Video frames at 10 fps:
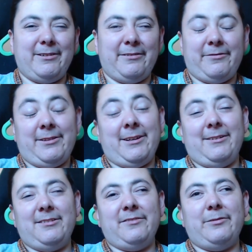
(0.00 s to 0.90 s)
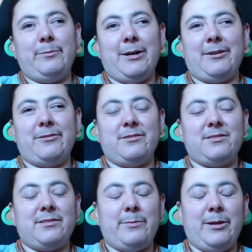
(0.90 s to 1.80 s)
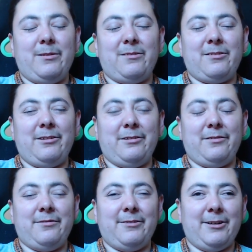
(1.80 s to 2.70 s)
if that even matters to you.